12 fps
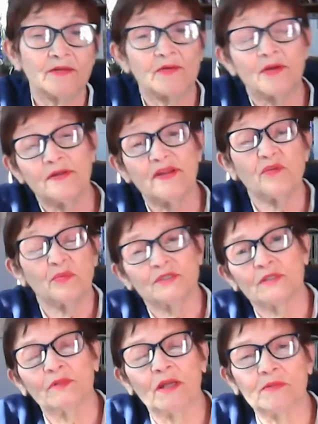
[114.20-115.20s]
In other words,
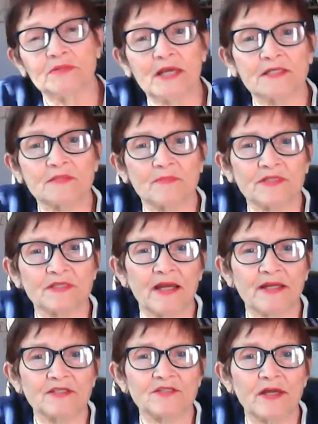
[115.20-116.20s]
sometimes asthma is
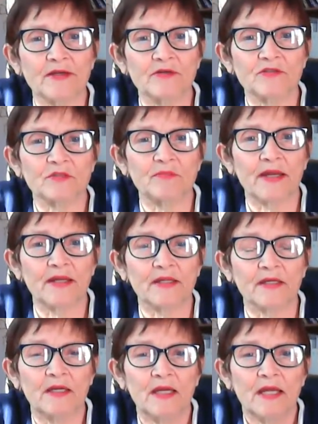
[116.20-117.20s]
kind of
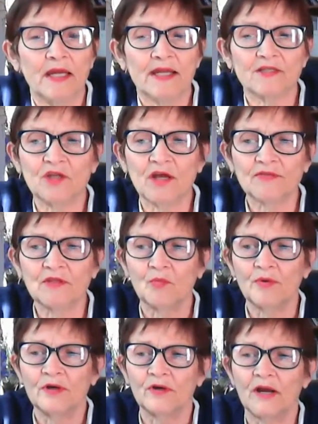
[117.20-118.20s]
psychosomatic. It's not that
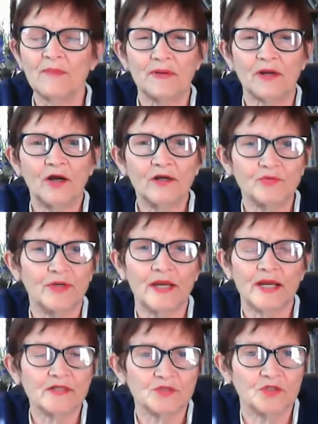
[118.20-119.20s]
we're
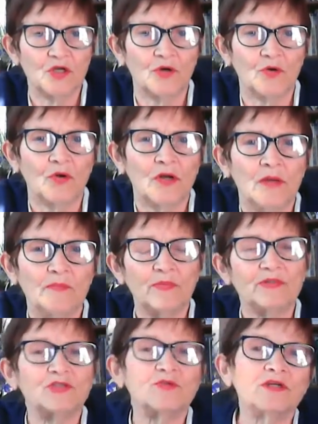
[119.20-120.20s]
hypochondriacs, no, but
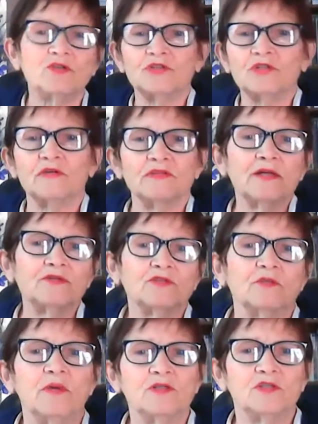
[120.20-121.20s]
we stress ourselves out
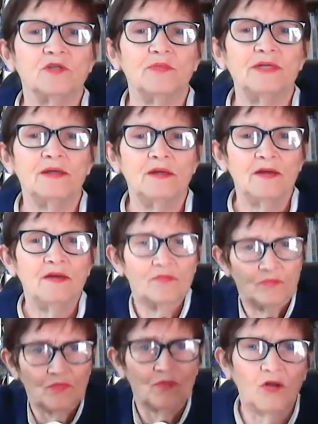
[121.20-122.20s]
so much that we
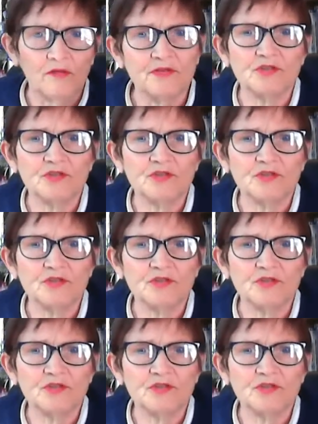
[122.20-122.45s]
all of a